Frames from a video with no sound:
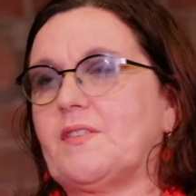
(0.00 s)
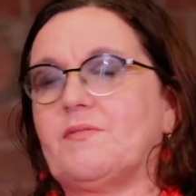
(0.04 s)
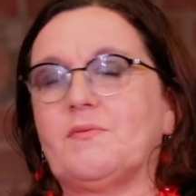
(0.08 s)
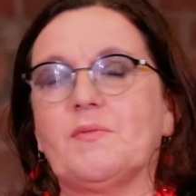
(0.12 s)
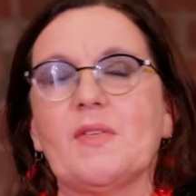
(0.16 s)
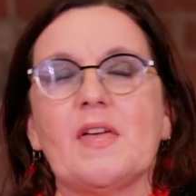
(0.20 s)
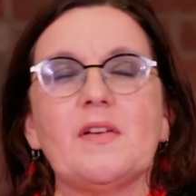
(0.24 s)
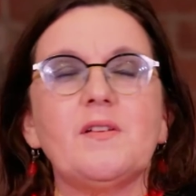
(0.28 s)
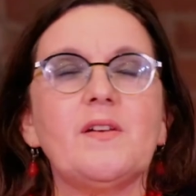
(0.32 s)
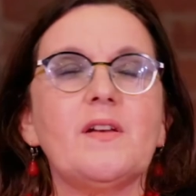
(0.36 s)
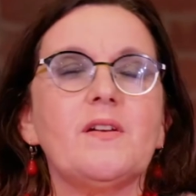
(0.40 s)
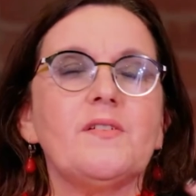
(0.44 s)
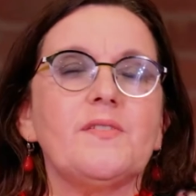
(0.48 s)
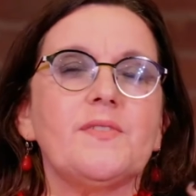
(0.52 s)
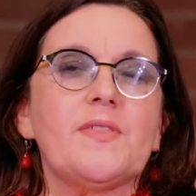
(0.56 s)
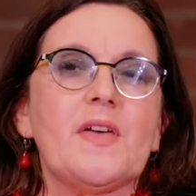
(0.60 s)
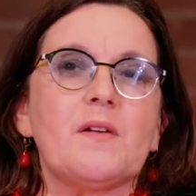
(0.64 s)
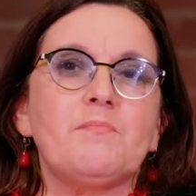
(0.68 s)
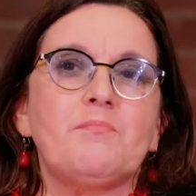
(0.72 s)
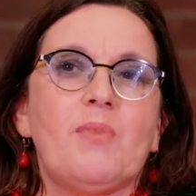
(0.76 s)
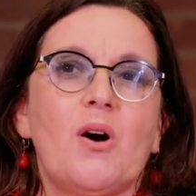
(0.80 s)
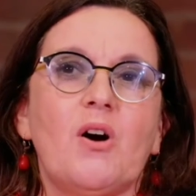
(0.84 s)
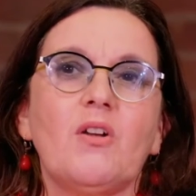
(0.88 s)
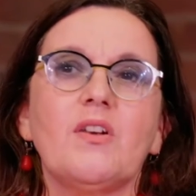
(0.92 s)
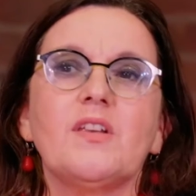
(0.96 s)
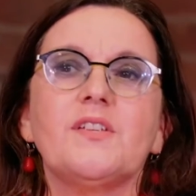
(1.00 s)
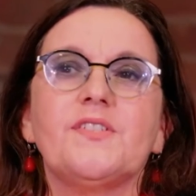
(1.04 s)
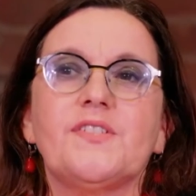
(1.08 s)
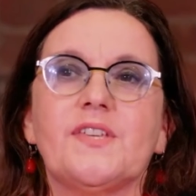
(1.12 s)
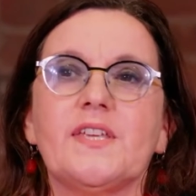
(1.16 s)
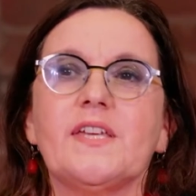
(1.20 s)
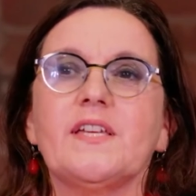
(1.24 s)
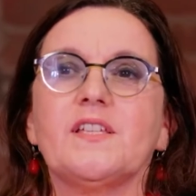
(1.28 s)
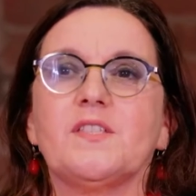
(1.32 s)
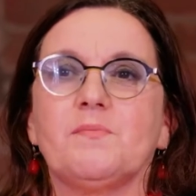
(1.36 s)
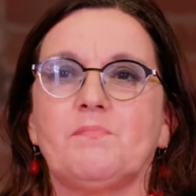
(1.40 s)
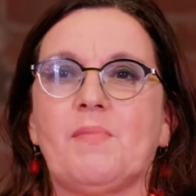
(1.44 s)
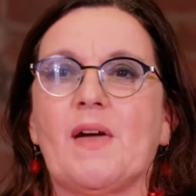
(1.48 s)
Their
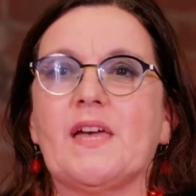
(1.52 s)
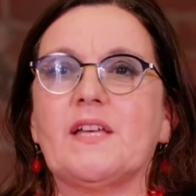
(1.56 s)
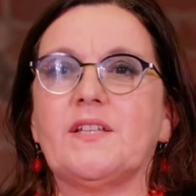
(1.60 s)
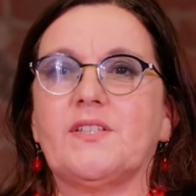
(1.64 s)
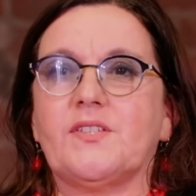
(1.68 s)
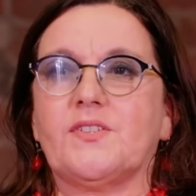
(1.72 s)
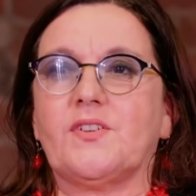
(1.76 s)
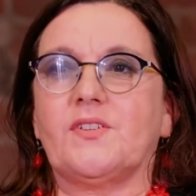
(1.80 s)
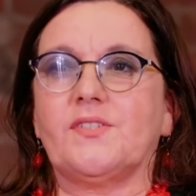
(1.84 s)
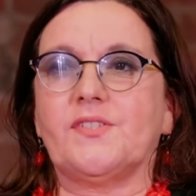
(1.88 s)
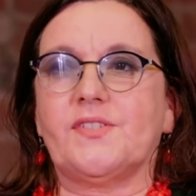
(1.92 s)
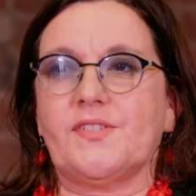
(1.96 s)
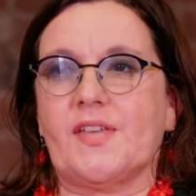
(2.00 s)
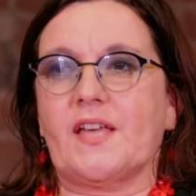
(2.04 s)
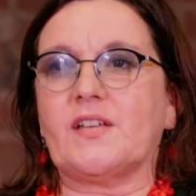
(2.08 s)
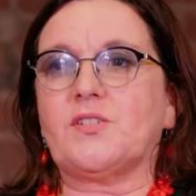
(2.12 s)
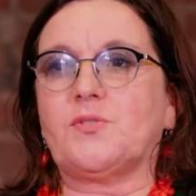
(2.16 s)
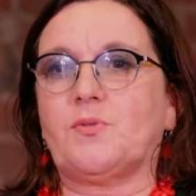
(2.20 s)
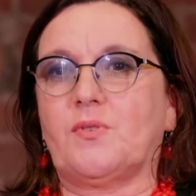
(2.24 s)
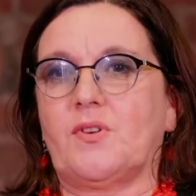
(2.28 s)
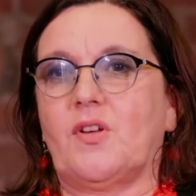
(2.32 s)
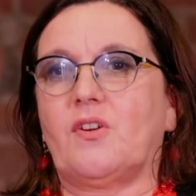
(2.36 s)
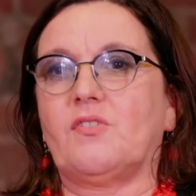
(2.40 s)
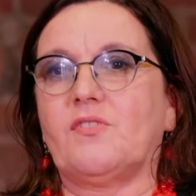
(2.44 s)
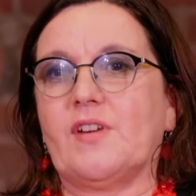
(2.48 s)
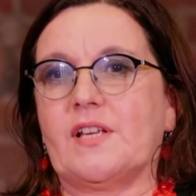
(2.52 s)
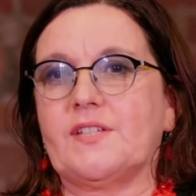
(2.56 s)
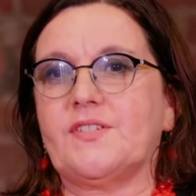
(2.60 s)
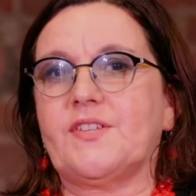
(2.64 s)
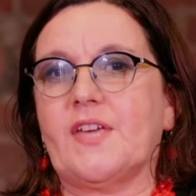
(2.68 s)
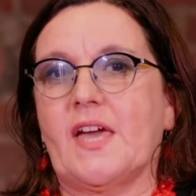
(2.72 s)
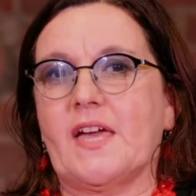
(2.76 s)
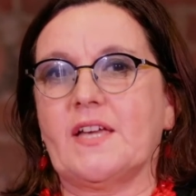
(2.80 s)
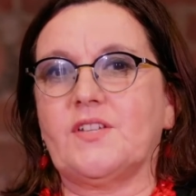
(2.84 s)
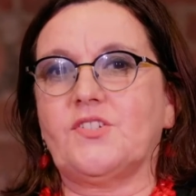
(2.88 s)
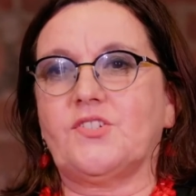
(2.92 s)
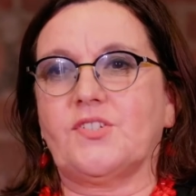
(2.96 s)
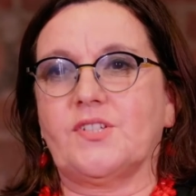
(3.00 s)
policy is based on sexual
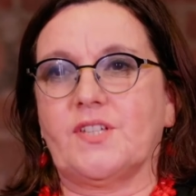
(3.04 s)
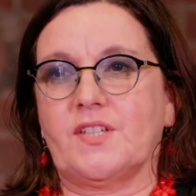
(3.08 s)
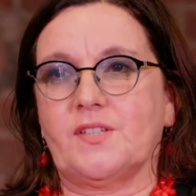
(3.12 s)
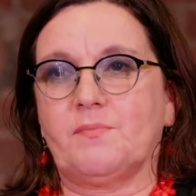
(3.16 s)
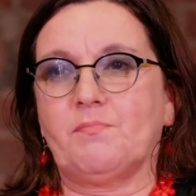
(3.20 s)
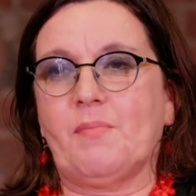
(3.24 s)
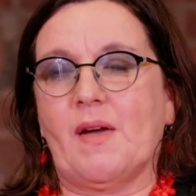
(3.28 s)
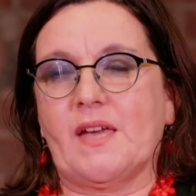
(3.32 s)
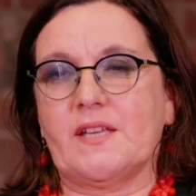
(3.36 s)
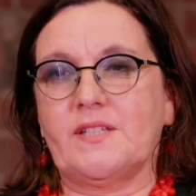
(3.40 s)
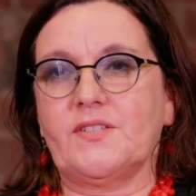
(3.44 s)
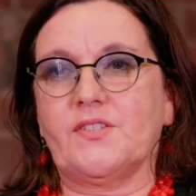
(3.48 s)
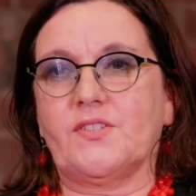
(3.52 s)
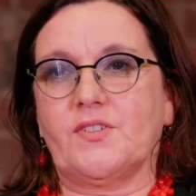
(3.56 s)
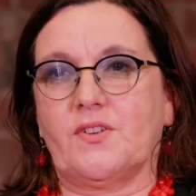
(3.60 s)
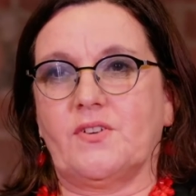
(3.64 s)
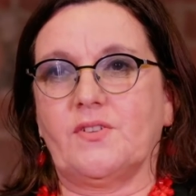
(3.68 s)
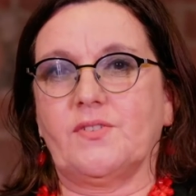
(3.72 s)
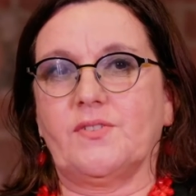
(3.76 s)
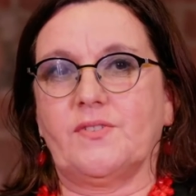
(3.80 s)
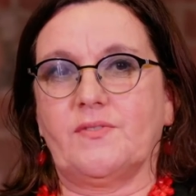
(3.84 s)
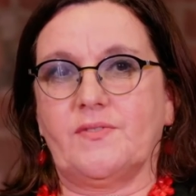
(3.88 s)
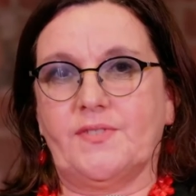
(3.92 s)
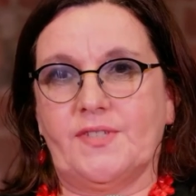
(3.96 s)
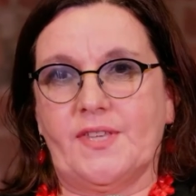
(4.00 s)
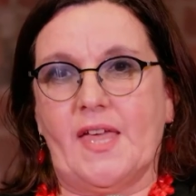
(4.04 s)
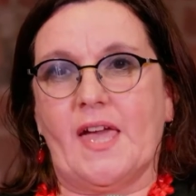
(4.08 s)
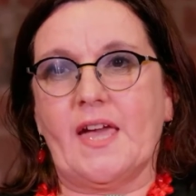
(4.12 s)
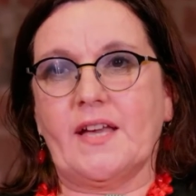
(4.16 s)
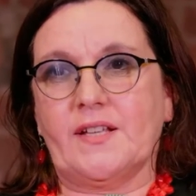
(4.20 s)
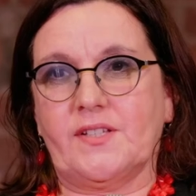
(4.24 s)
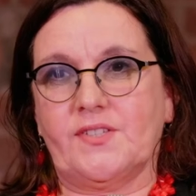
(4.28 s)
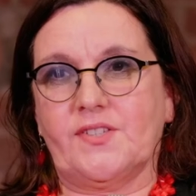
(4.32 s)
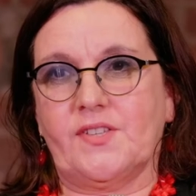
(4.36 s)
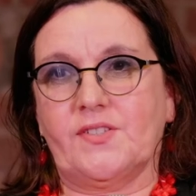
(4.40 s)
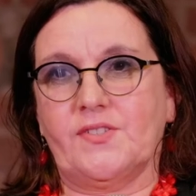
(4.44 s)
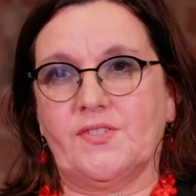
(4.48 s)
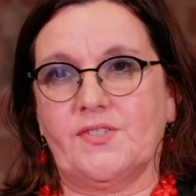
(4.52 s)
orientation, is based on
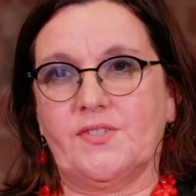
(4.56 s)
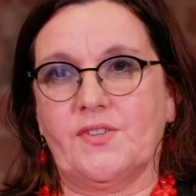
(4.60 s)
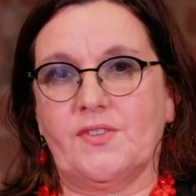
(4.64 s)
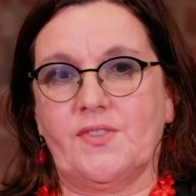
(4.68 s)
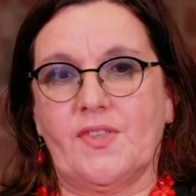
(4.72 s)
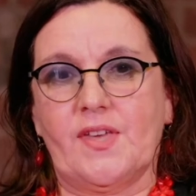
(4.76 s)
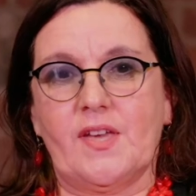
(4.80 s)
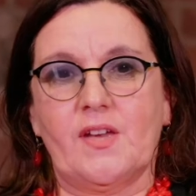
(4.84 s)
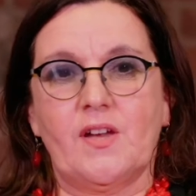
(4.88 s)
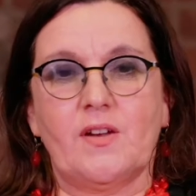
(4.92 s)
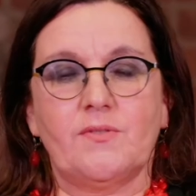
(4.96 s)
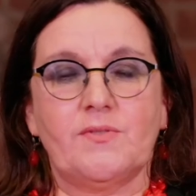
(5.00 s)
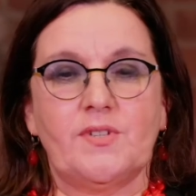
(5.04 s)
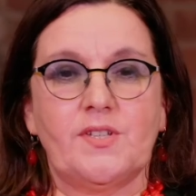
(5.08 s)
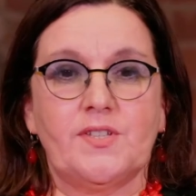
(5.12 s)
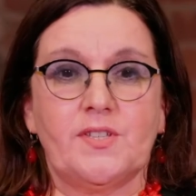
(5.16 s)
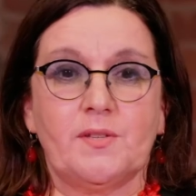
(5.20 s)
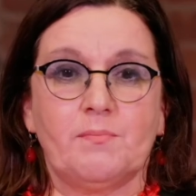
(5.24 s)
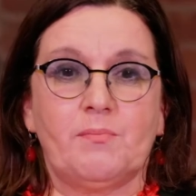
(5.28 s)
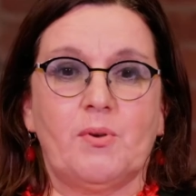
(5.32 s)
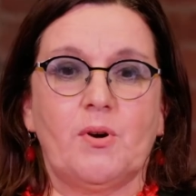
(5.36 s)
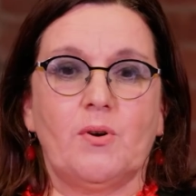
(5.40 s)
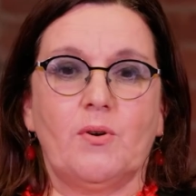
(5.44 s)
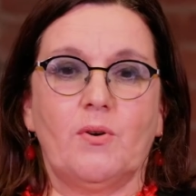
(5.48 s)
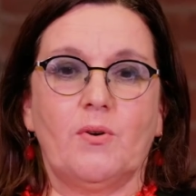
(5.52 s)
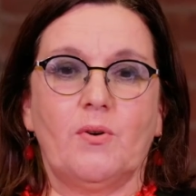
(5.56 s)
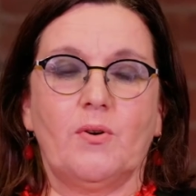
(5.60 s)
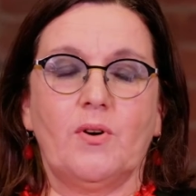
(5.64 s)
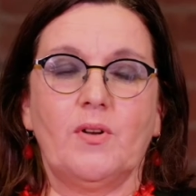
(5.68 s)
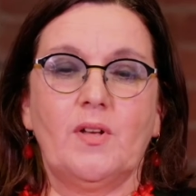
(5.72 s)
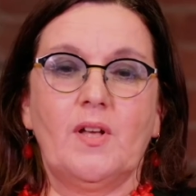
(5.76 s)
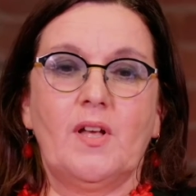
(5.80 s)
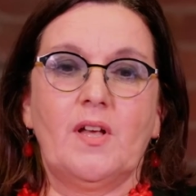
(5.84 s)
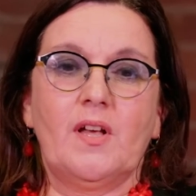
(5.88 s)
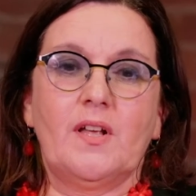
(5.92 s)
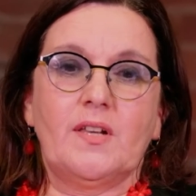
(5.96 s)
sex, and so they only support